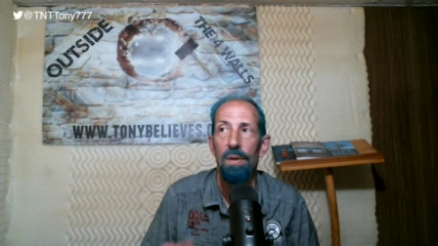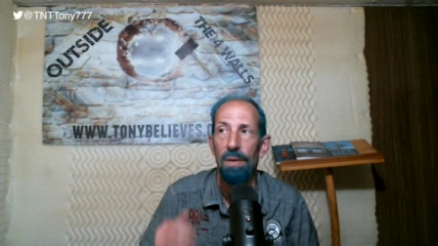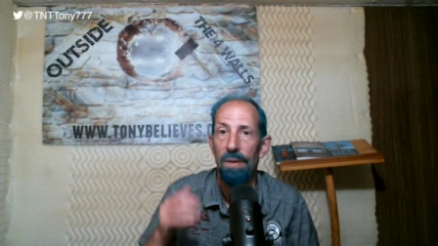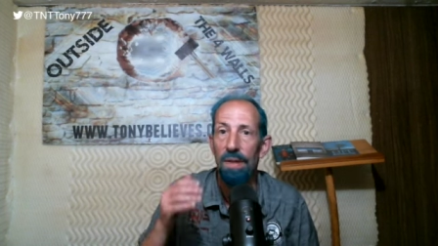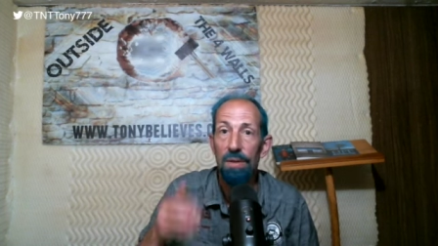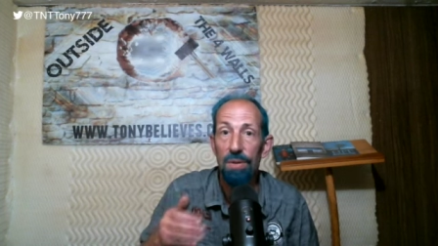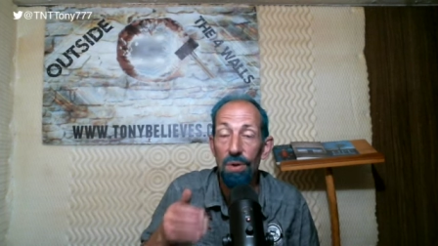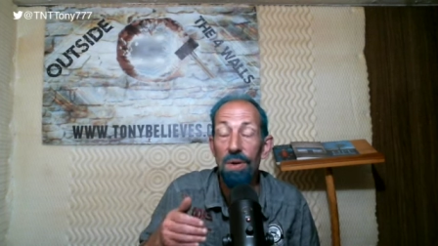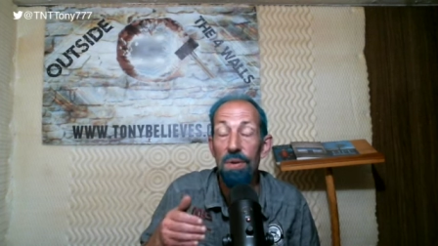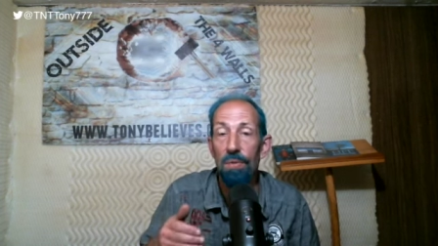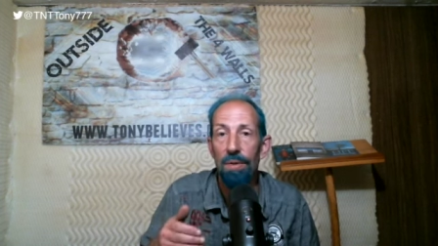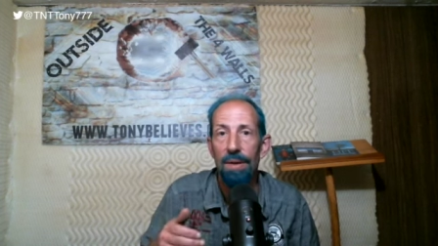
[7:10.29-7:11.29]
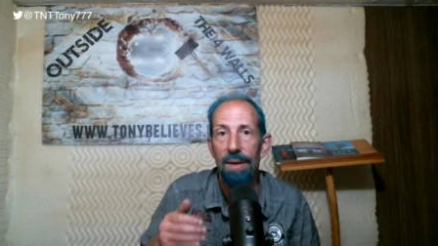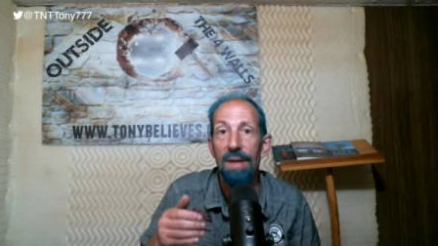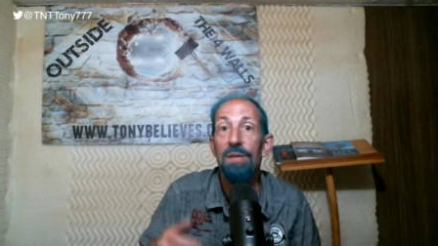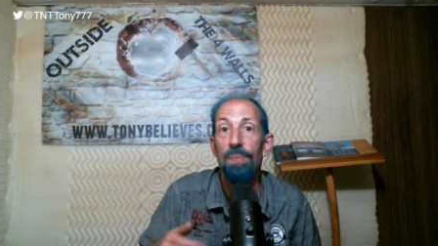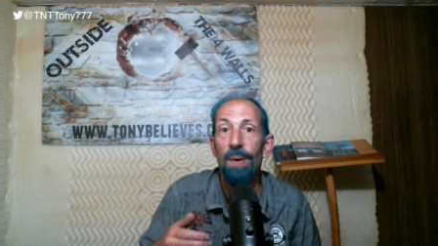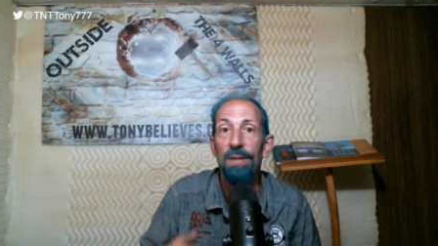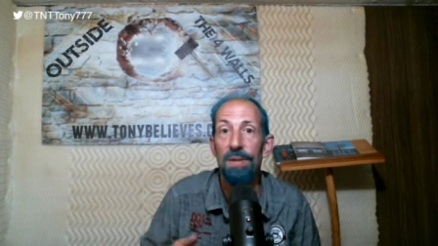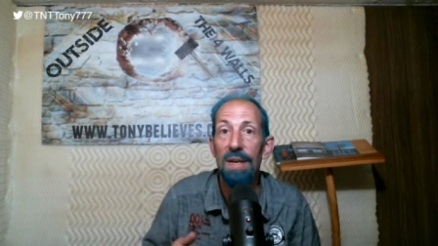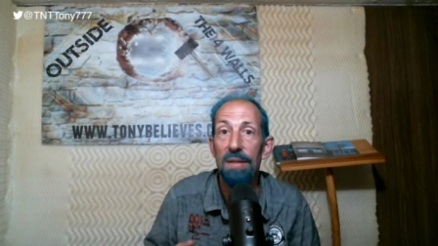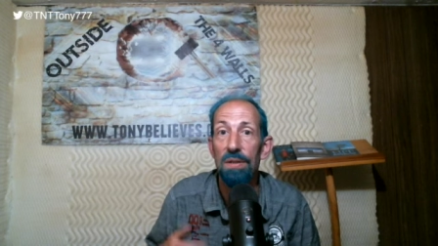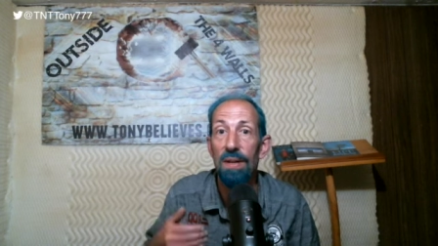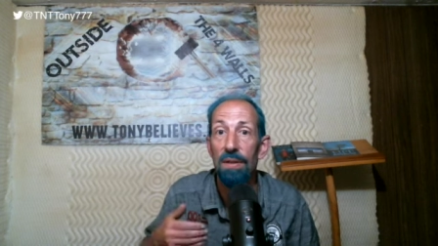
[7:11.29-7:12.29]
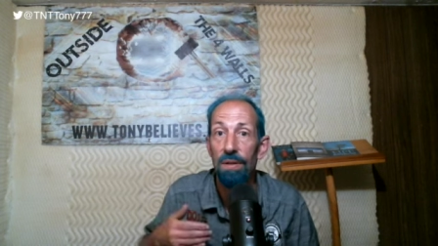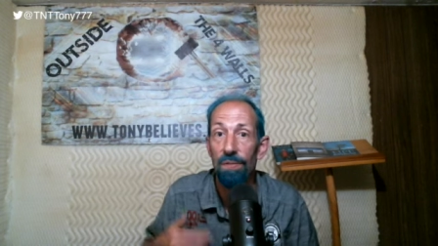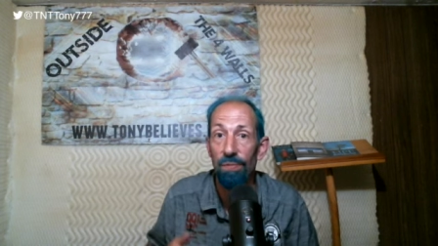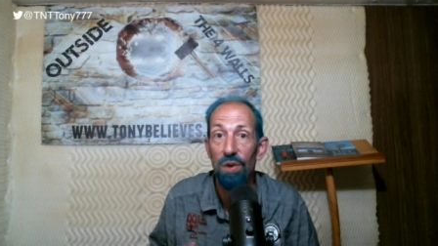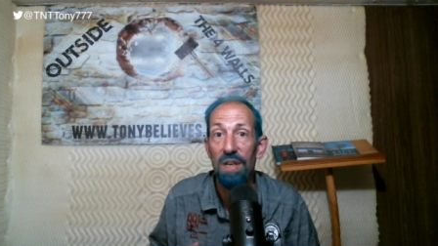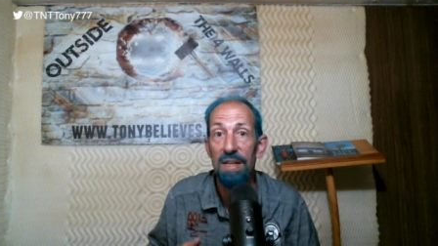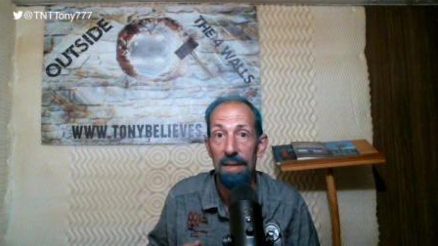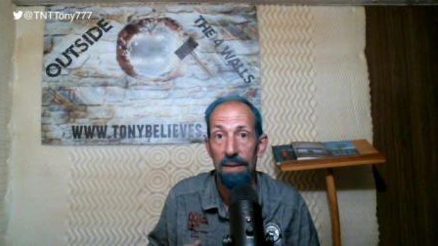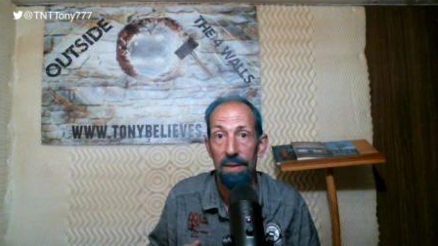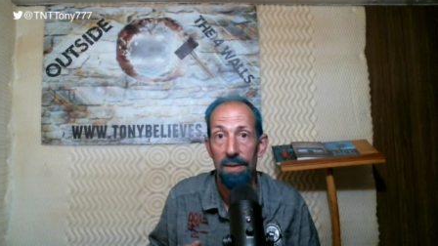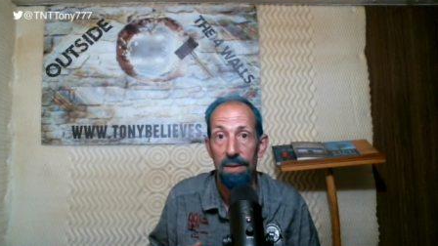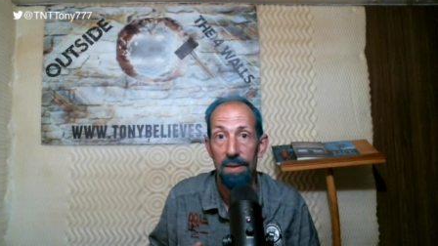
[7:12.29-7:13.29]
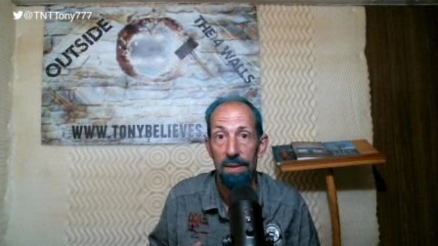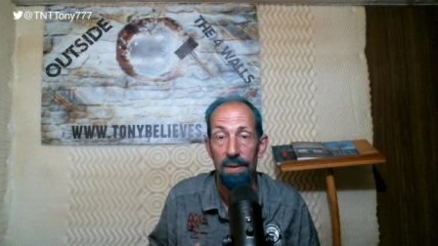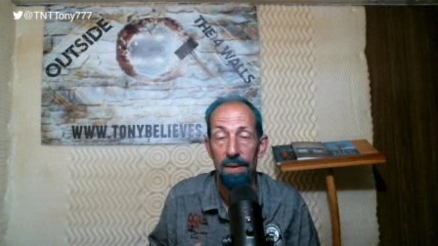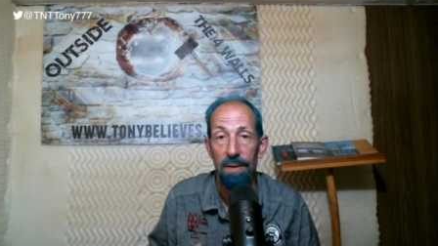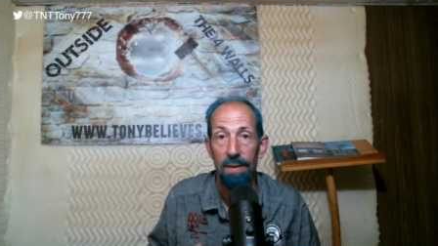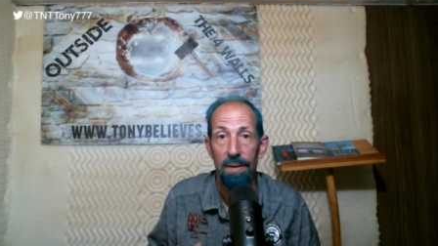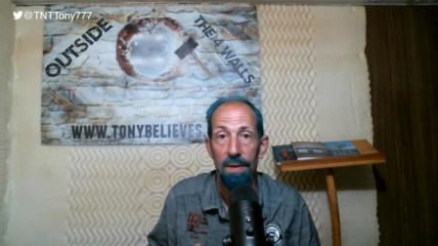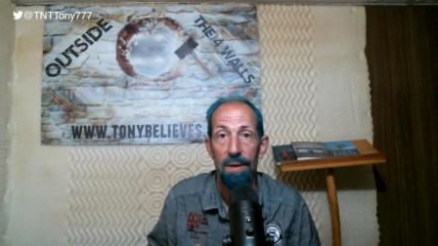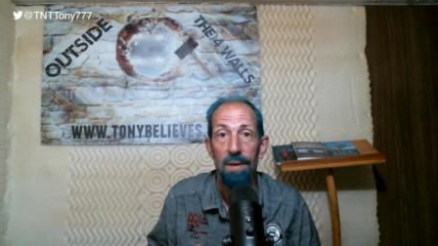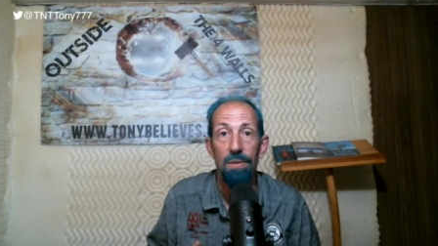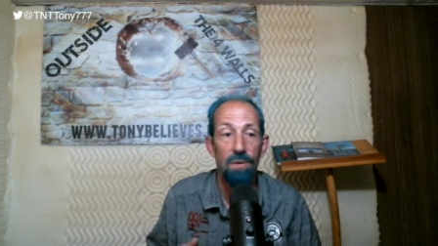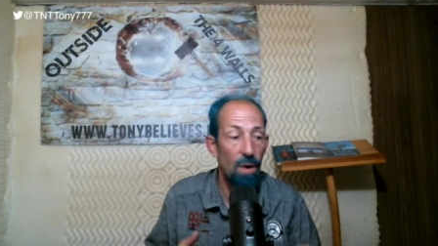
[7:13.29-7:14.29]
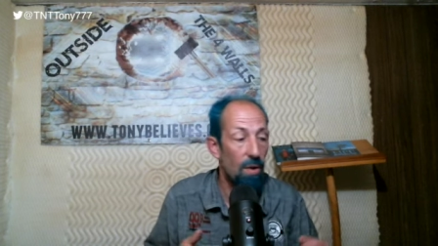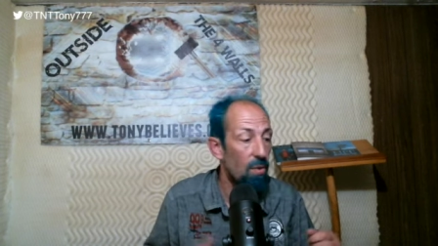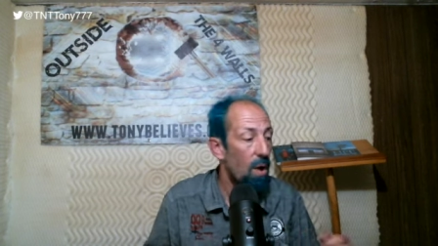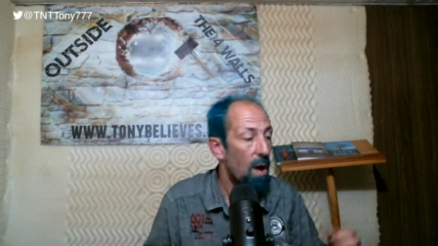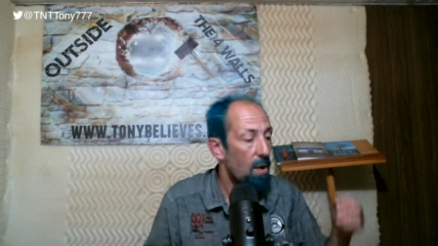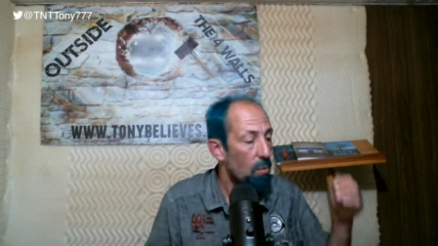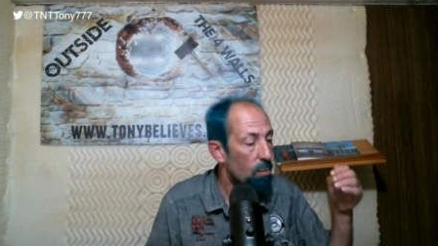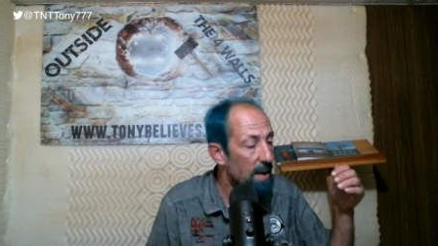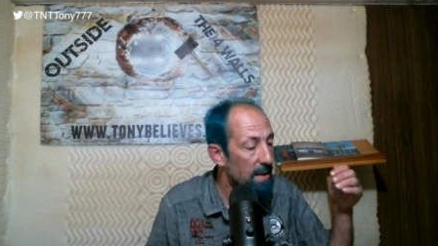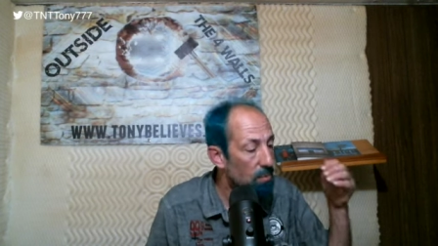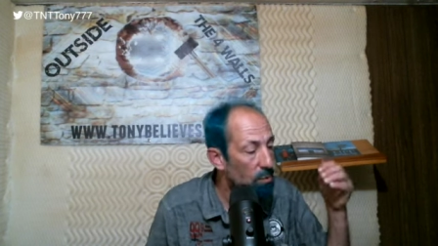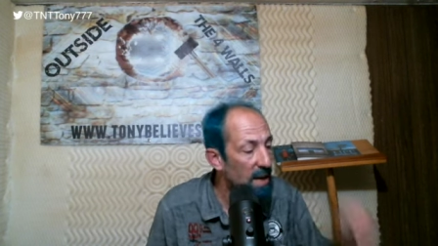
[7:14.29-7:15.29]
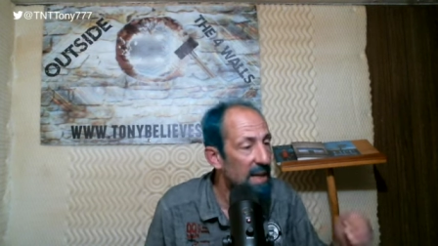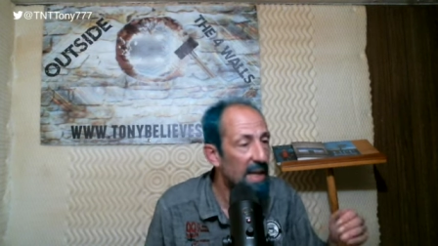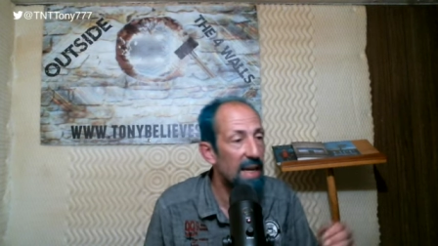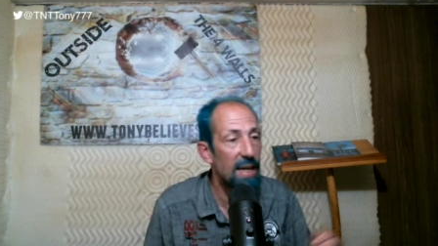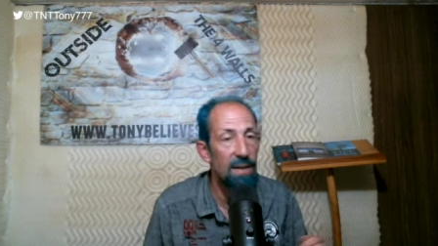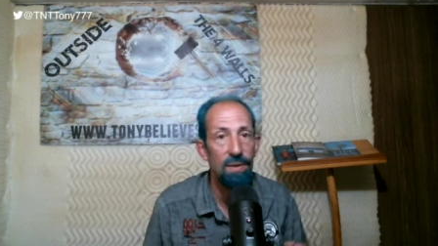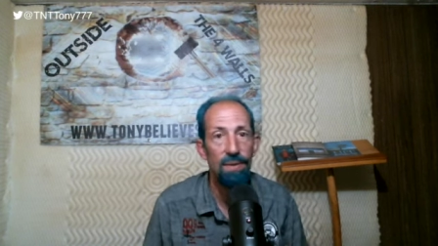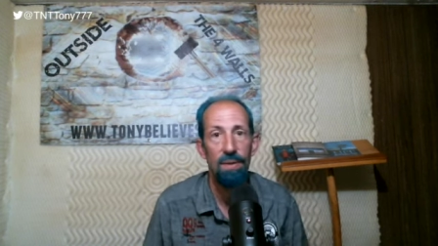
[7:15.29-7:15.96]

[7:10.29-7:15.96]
The truth is what sets us free. So when we get